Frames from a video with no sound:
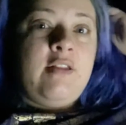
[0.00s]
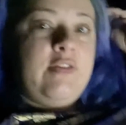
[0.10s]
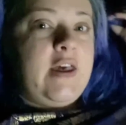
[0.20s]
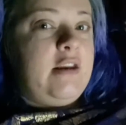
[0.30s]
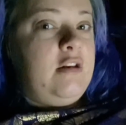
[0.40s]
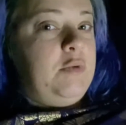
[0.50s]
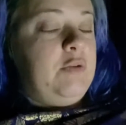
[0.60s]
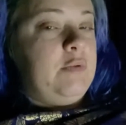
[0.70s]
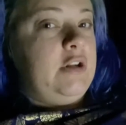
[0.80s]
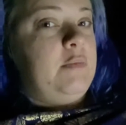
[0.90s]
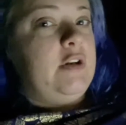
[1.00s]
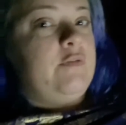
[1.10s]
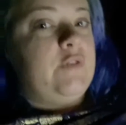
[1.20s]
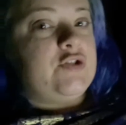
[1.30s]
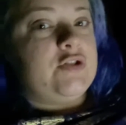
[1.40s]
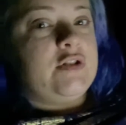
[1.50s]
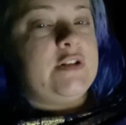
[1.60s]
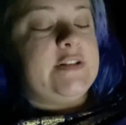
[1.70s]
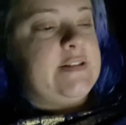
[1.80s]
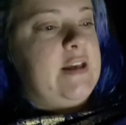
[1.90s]
that it'd be really beneficial
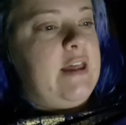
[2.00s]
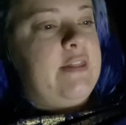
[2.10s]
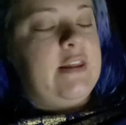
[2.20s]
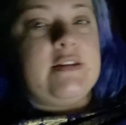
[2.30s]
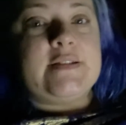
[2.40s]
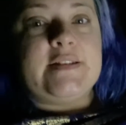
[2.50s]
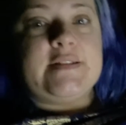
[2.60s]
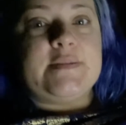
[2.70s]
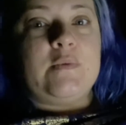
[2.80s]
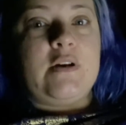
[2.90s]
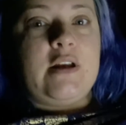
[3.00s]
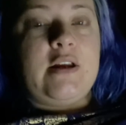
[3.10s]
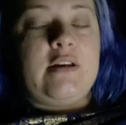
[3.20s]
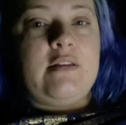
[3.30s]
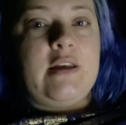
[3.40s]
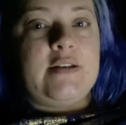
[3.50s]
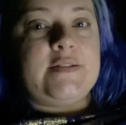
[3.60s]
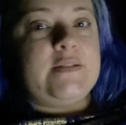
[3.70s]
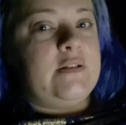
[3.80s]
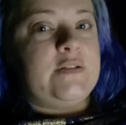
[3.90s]
because I think this is one that
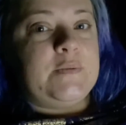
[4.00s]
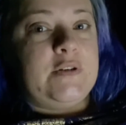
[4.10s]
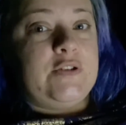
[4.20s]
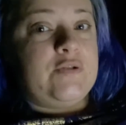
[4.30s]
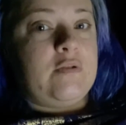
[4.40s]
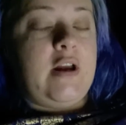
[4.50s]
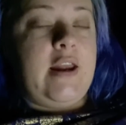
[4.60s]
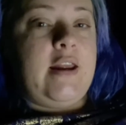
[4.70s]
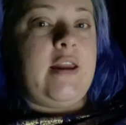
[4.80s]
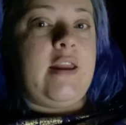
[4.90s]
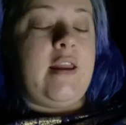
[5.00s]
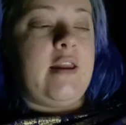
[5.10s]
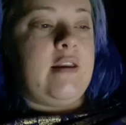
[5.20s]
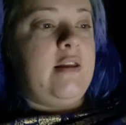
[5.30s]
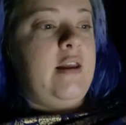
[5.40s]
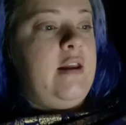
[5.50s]
students would enjoy and